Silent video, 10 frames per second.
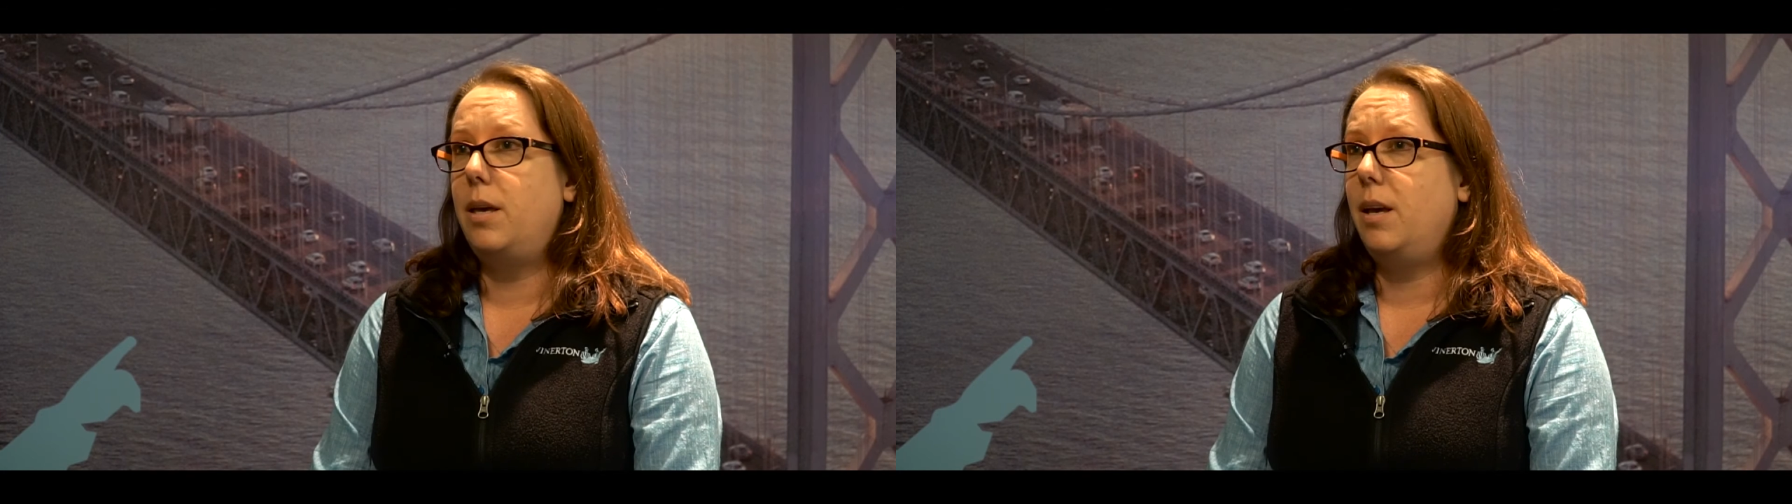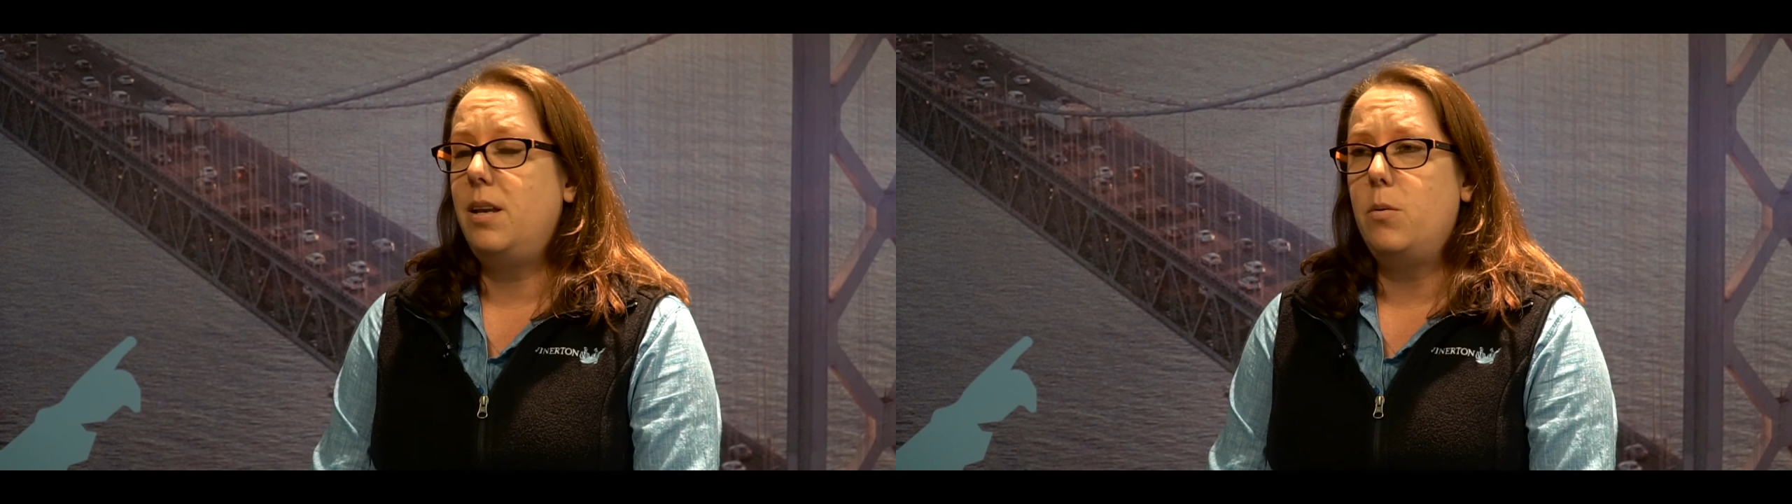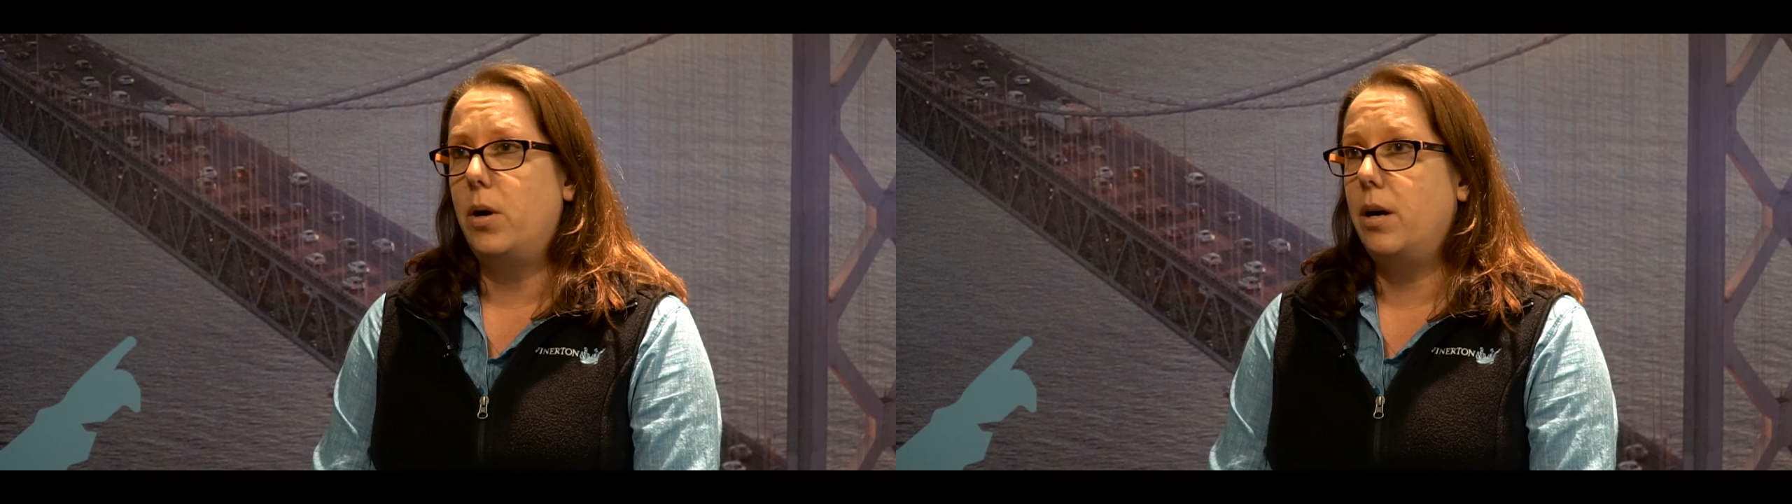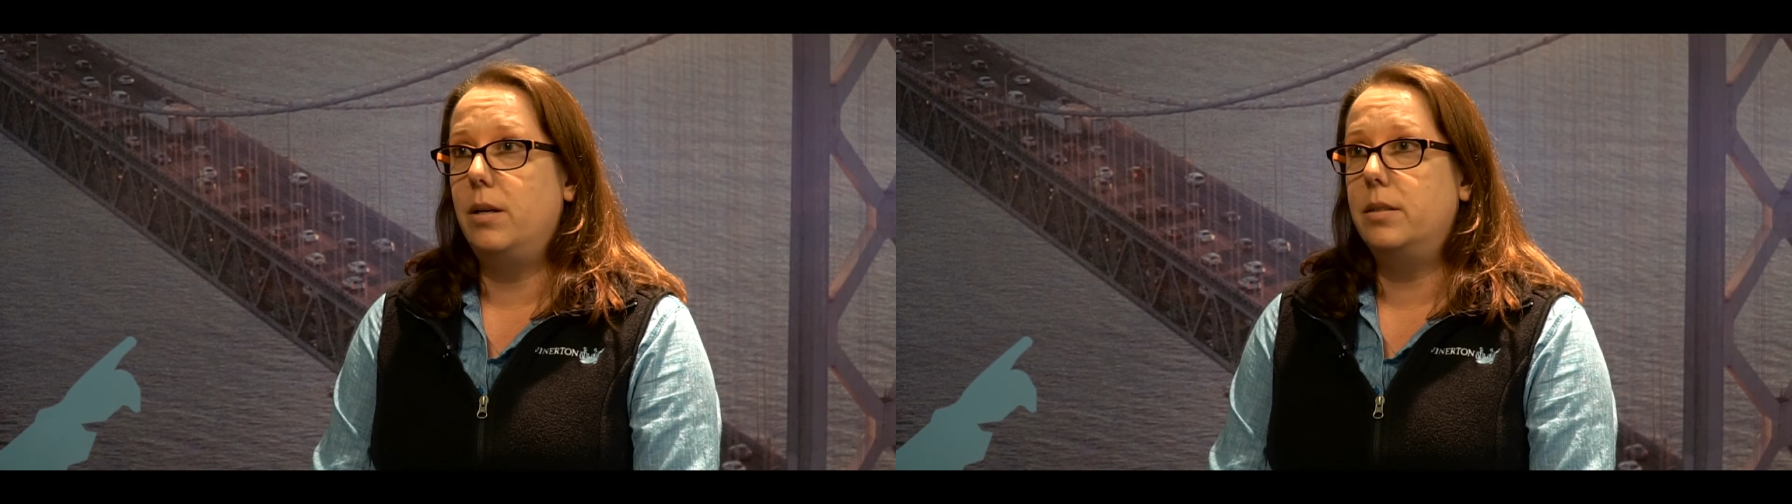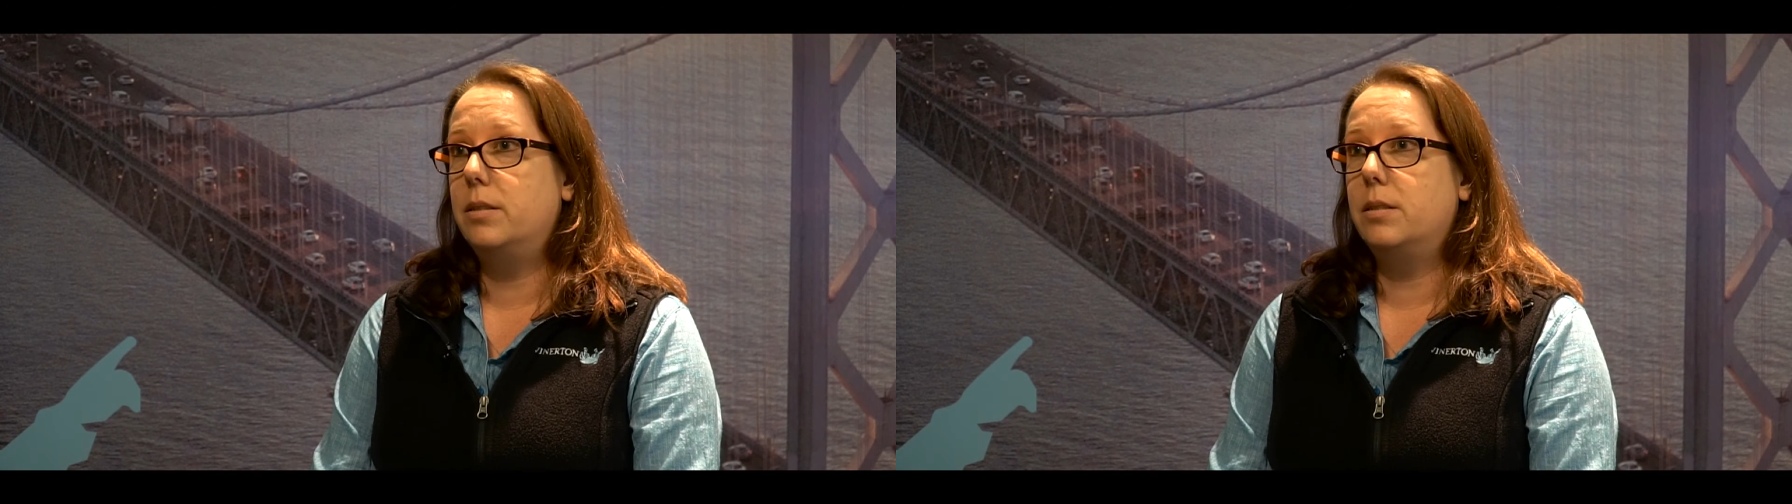get anywhere
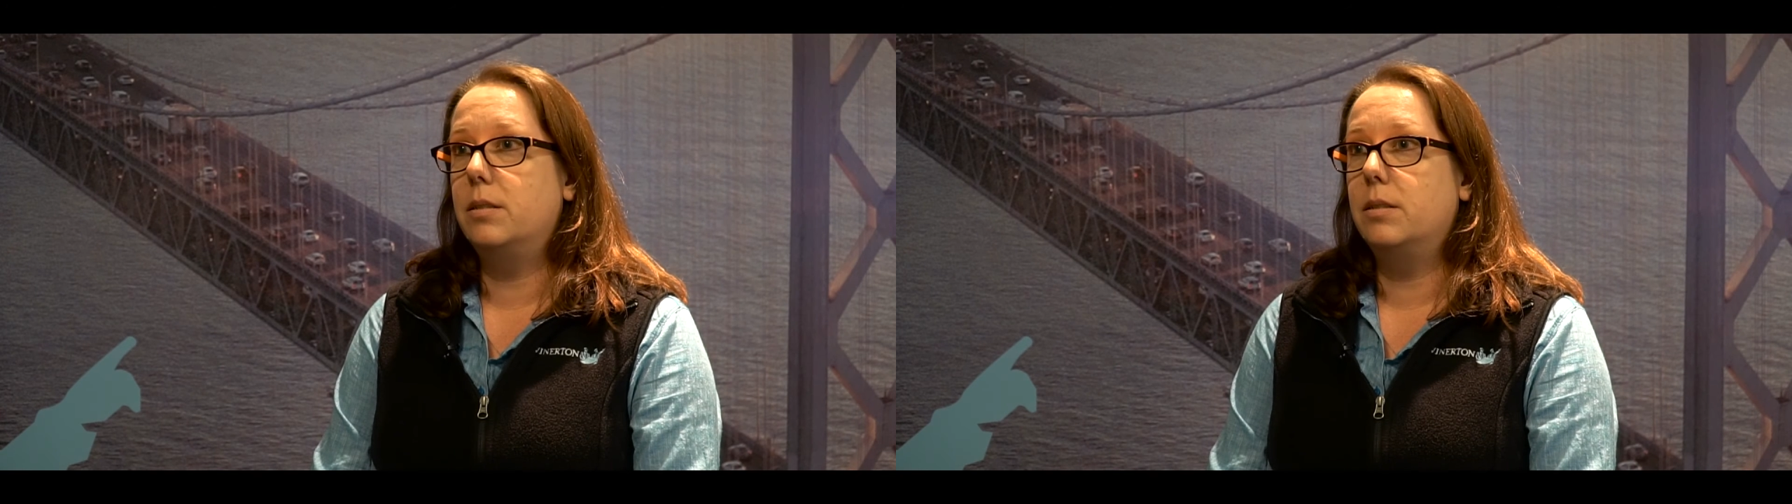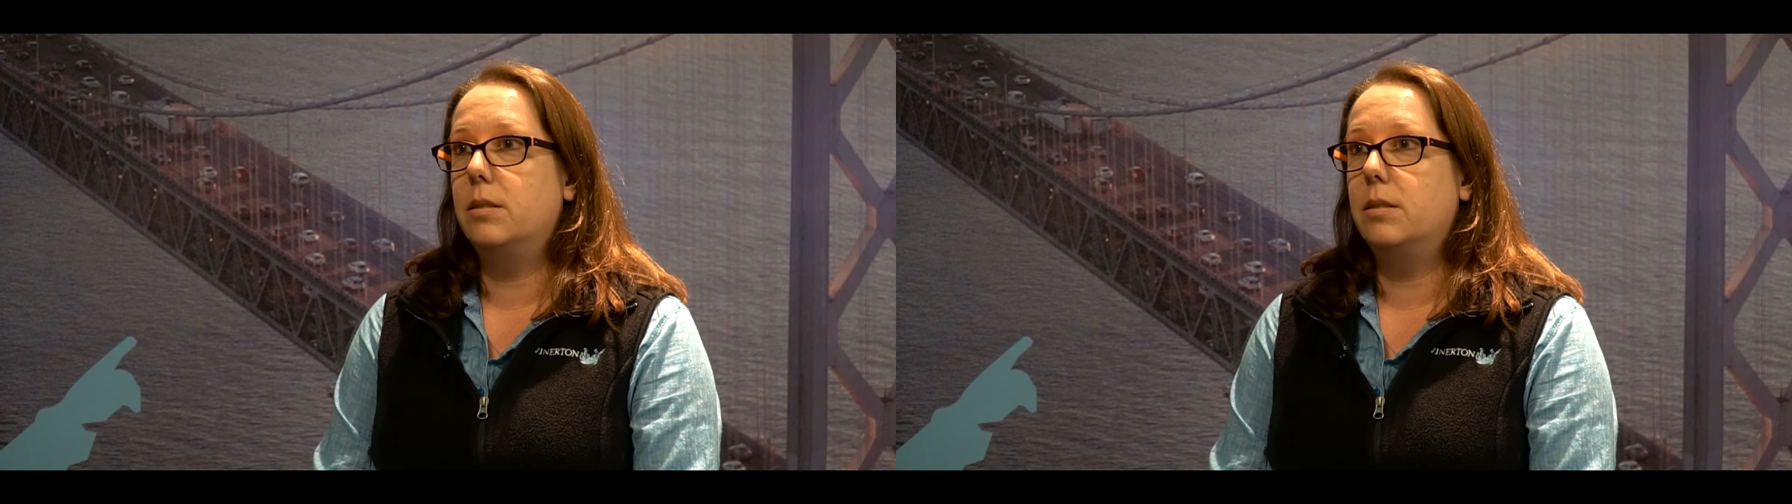else,